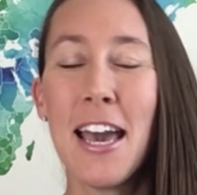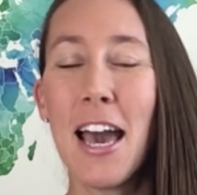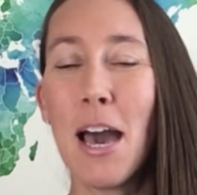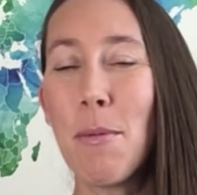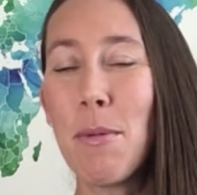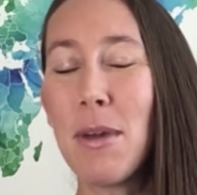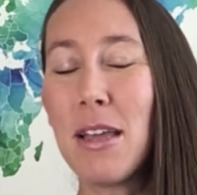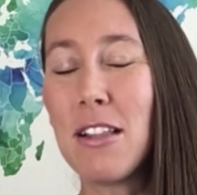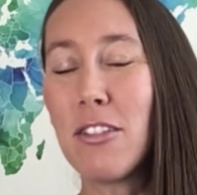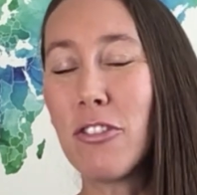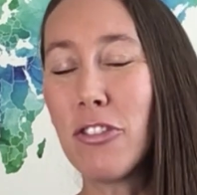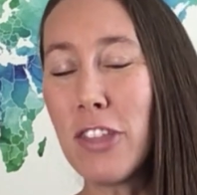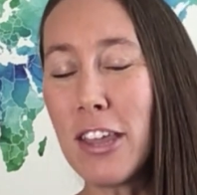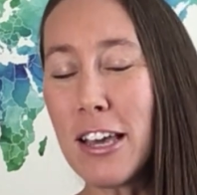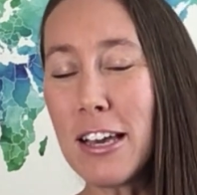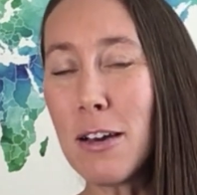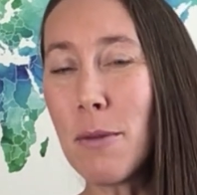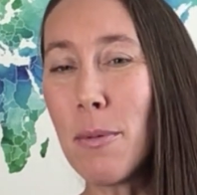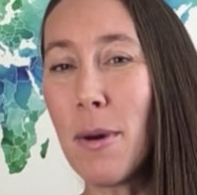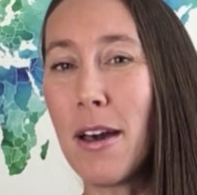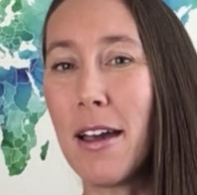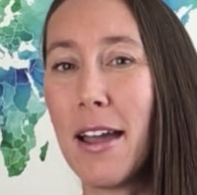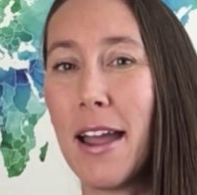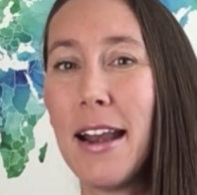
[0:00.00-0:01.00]
I mean, think
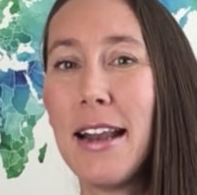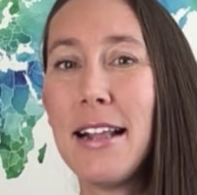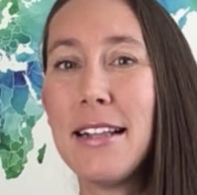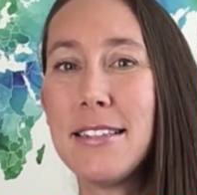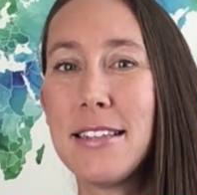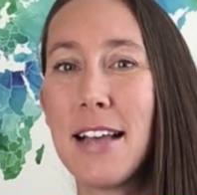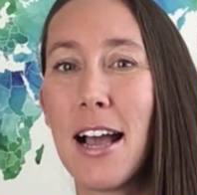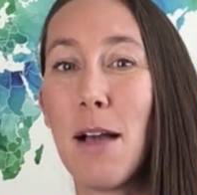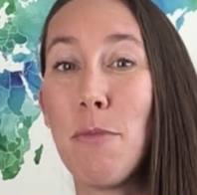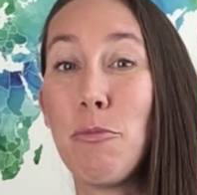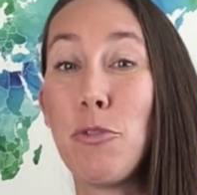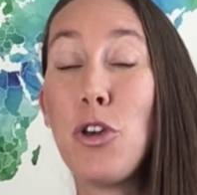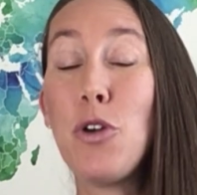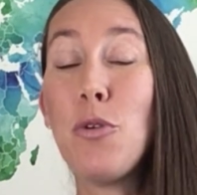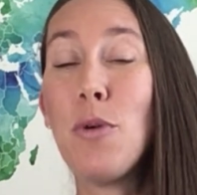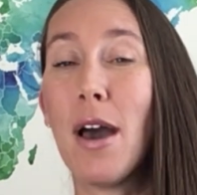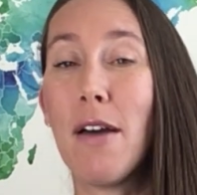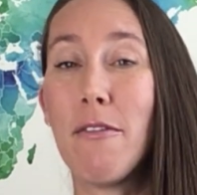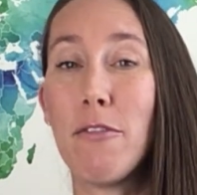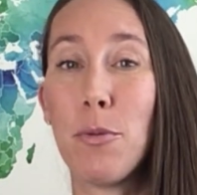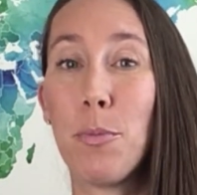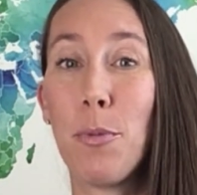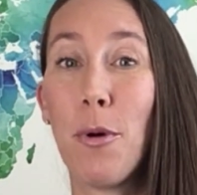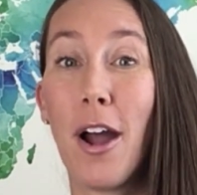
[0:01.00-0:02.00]
about any time you
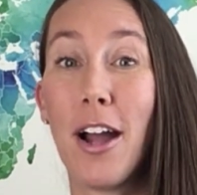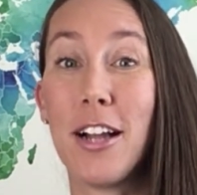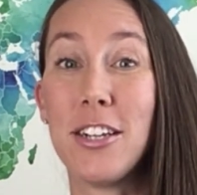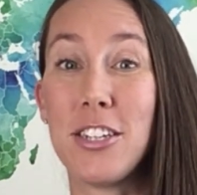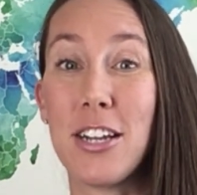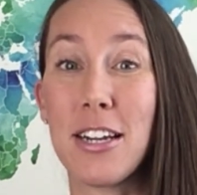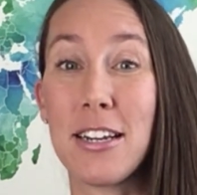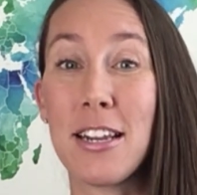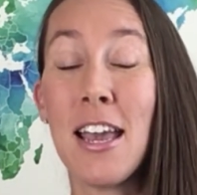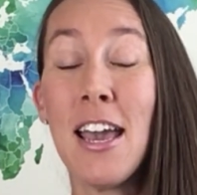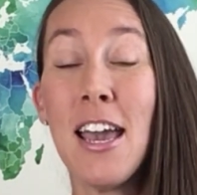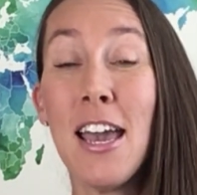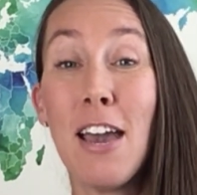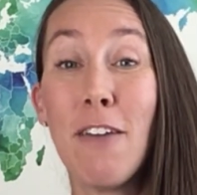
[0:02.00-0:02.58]
have a project.